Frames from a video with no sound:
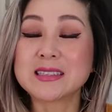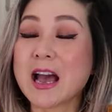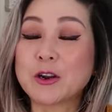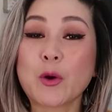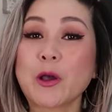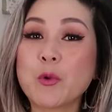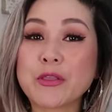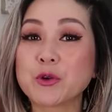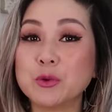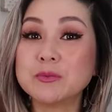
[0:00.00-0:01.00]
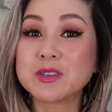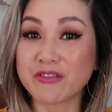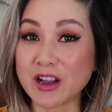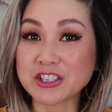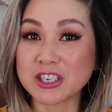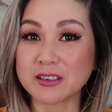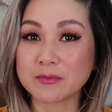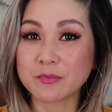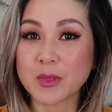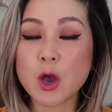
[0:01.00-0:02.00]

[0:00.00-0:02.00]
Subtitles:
how do I want the room to function?